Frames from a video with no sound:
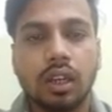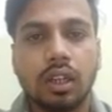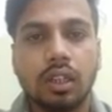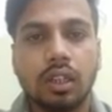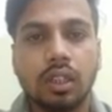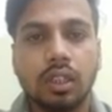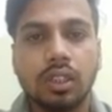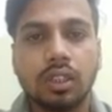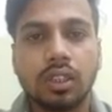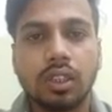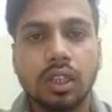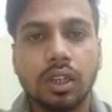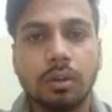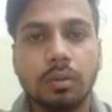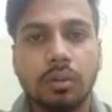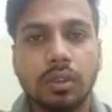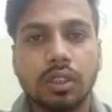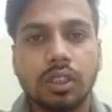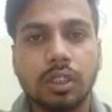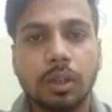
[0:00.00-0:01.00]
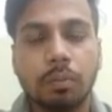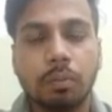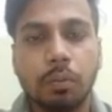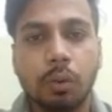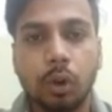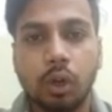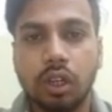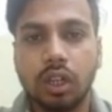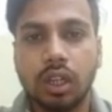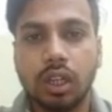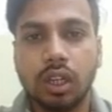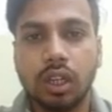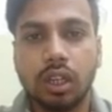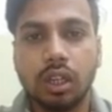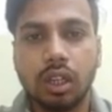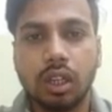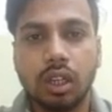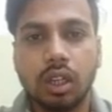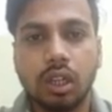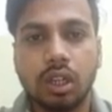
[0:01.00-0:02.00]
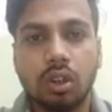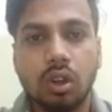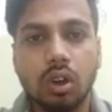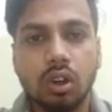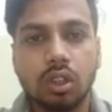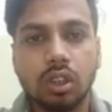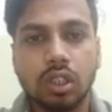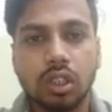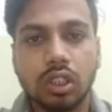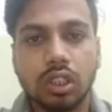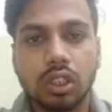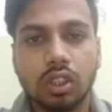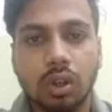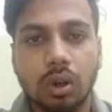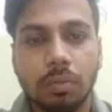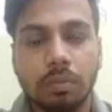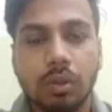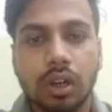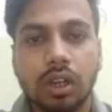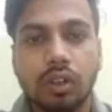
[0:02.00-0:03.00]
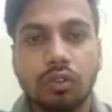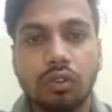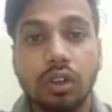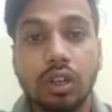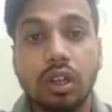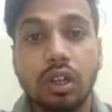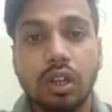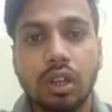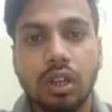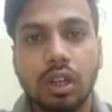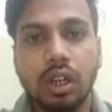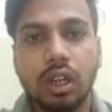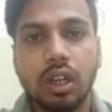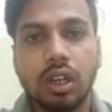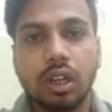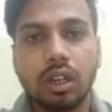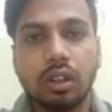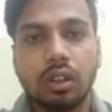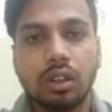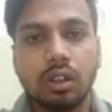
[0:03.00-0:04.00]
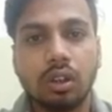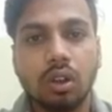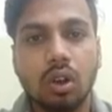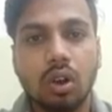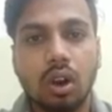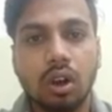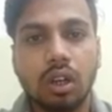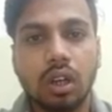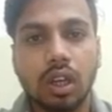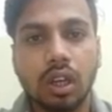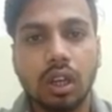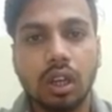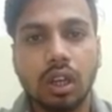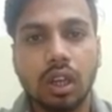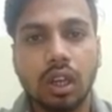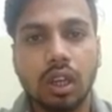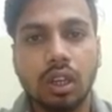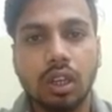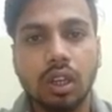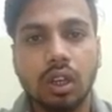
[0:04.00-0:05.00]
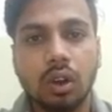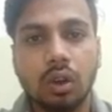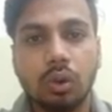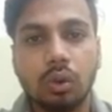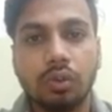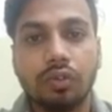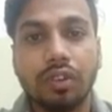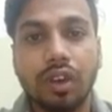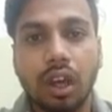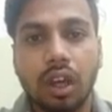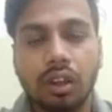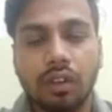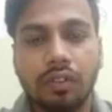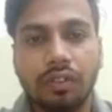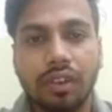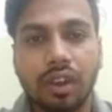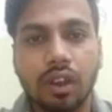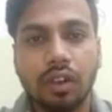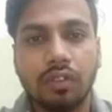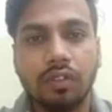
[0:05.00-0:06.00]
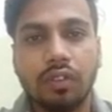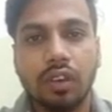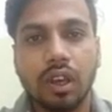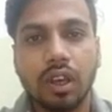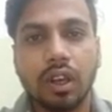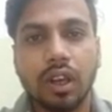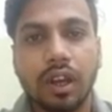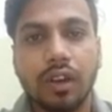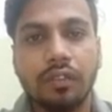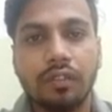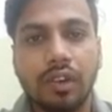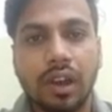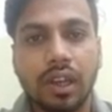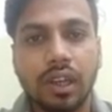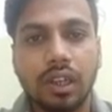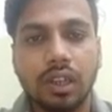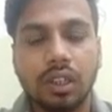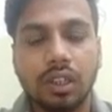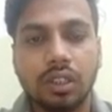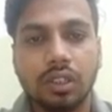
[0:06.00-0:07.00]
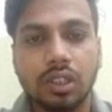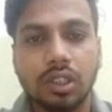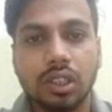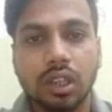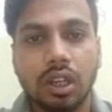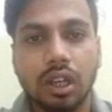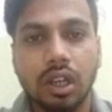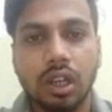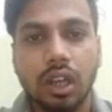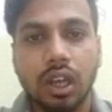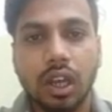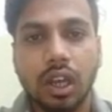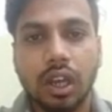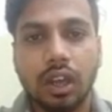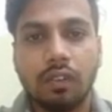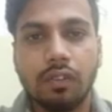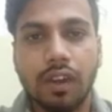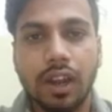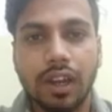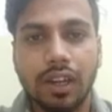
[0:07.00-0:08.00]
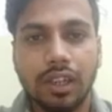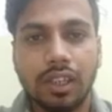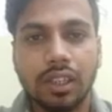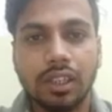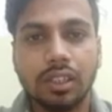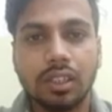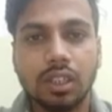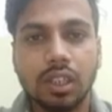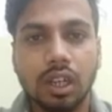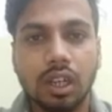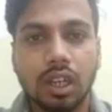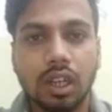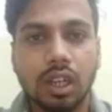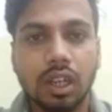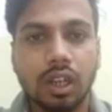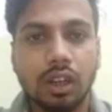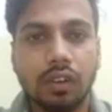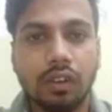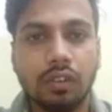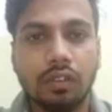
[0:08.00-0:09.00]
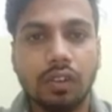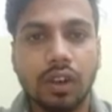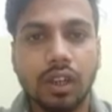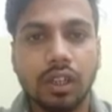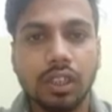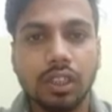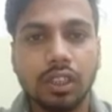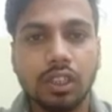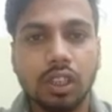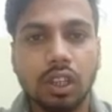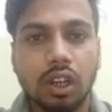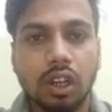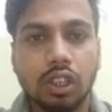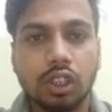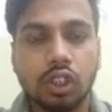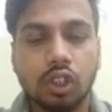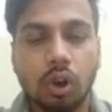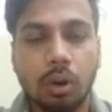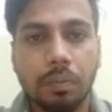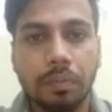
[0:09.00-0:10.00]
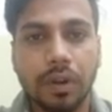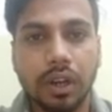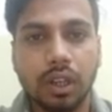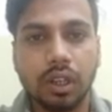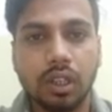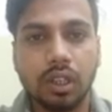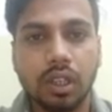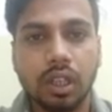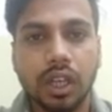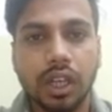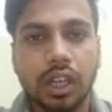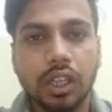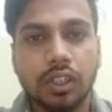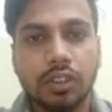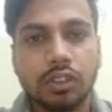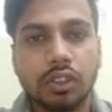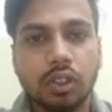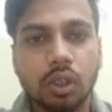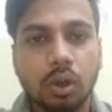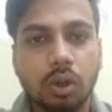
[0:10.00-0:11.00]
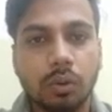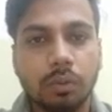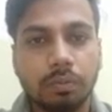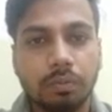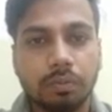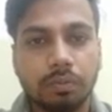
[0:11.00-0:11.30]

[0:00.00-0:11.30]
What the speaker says: in some point it got stopped, but we didn't got any clue where and why it is stop running. So